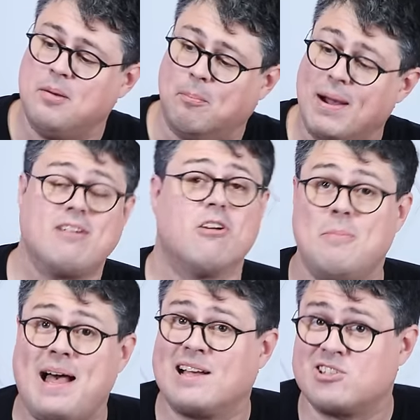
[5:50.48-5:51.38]

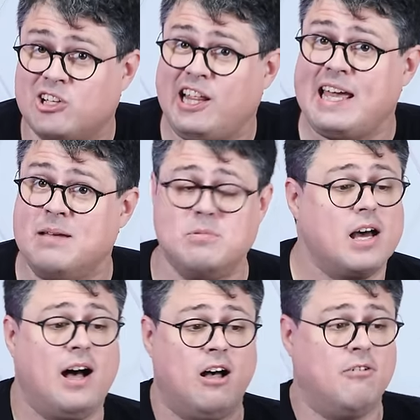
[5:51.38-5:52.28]
MicroMac's claims
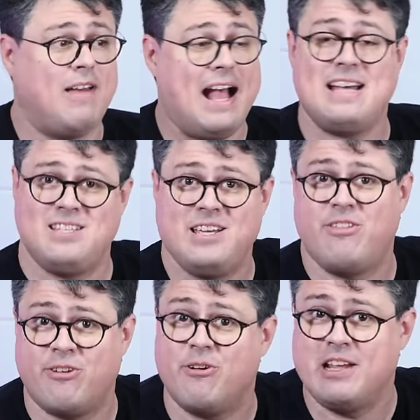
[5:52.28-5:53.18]
of
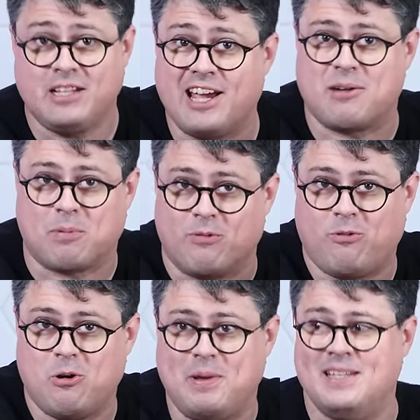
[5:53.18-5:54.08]
SE/30-like
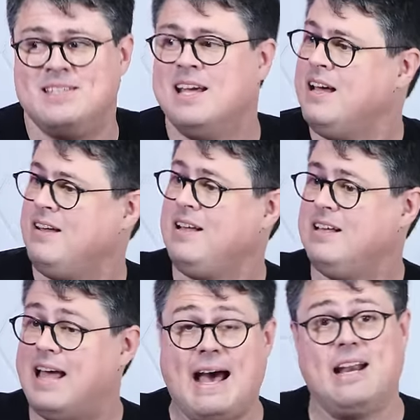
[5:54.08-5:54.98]
performance
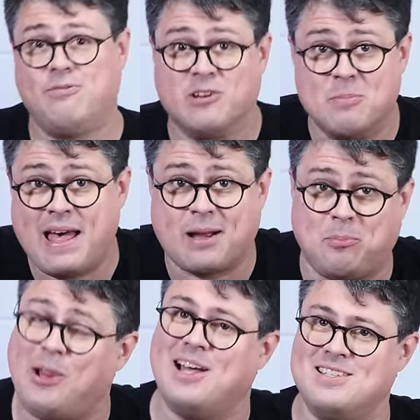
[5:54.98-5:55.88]
out of your Mac
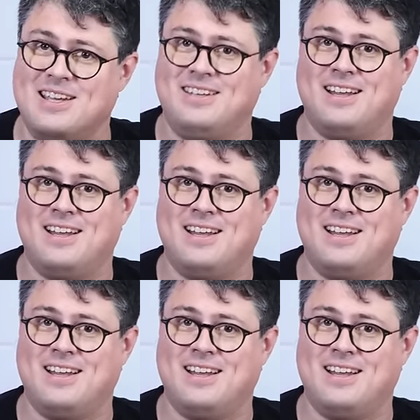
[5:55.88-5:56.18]
Plus, and